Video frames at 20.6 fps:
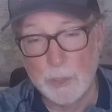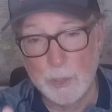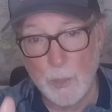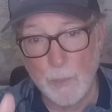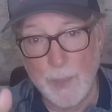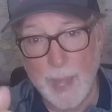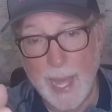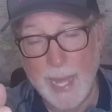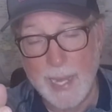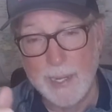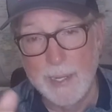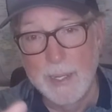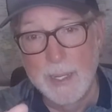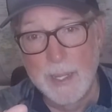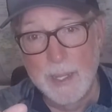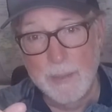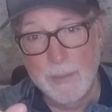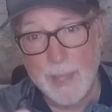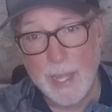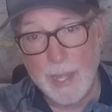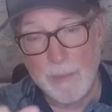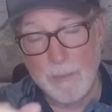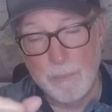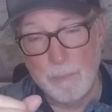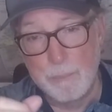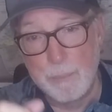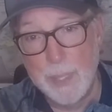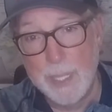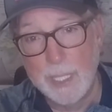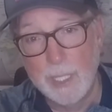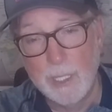So that,
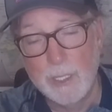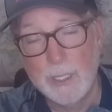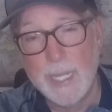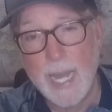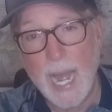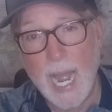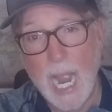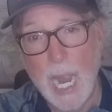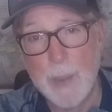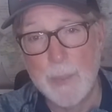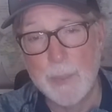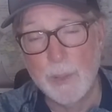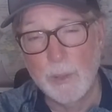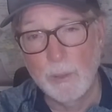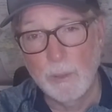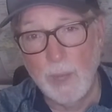that bigger diameter